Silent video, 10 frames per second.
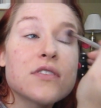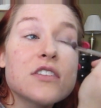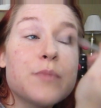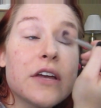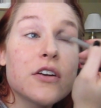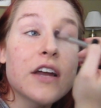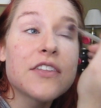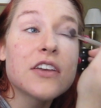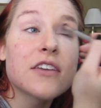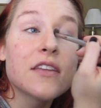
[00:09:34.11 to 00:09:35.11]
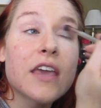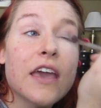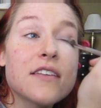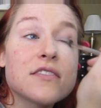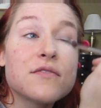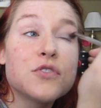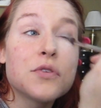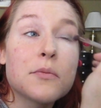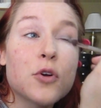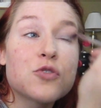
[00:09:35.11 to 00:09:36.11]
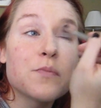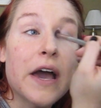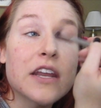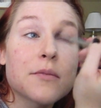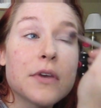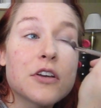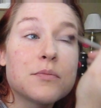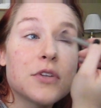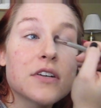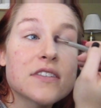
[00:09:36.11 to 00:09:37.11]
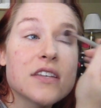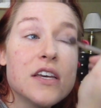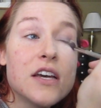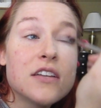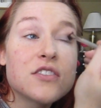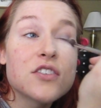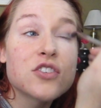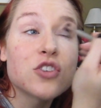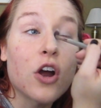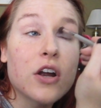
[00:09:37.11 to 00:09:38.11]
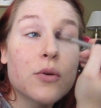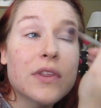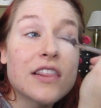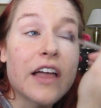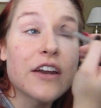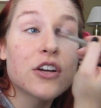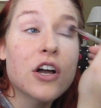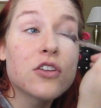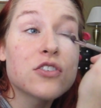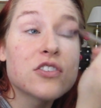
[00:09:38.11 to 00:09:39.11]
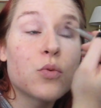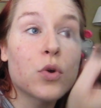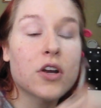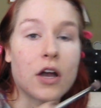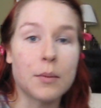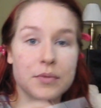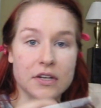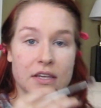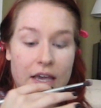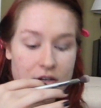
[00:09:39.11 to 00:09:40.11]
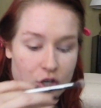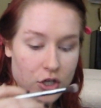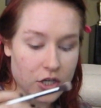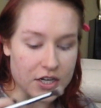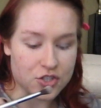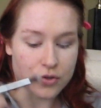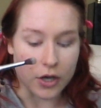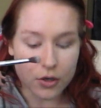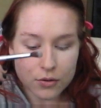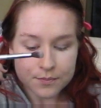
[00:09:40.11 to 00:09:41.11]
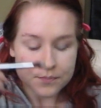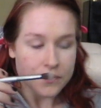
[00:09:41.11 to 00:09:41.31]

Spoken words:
It's better, I think, in the case of doing more dramatic makeup looks to start with lighter colors and work up and get darker as you go.